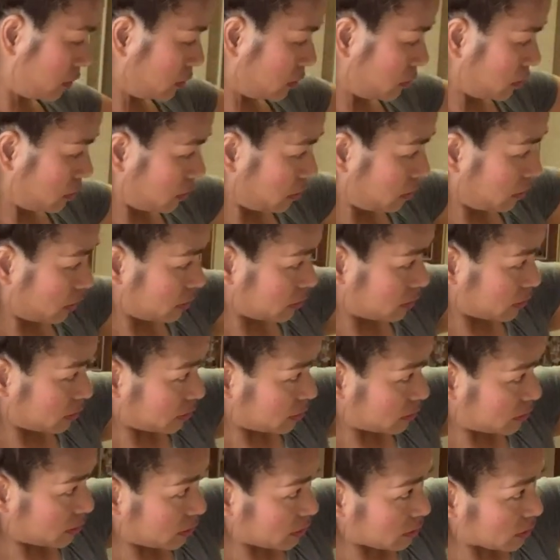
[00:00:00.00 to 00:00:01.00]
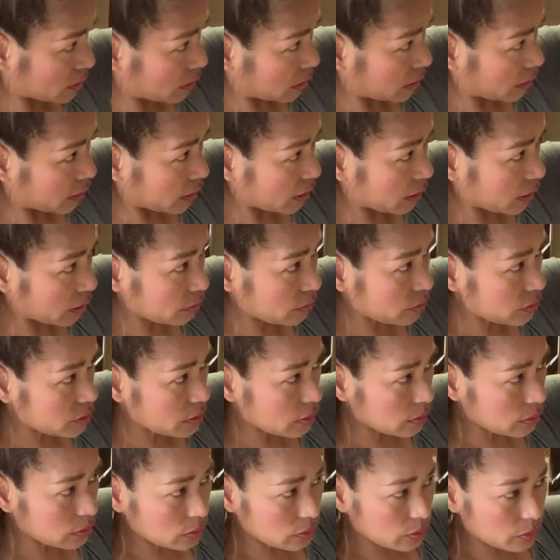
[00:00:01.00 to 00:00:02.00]
Oh, is this leaking?
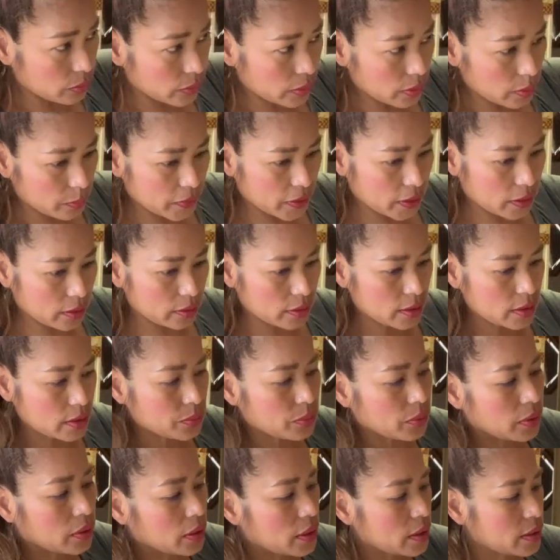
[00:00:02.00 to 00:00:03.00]
Oh, wait a minute. This one has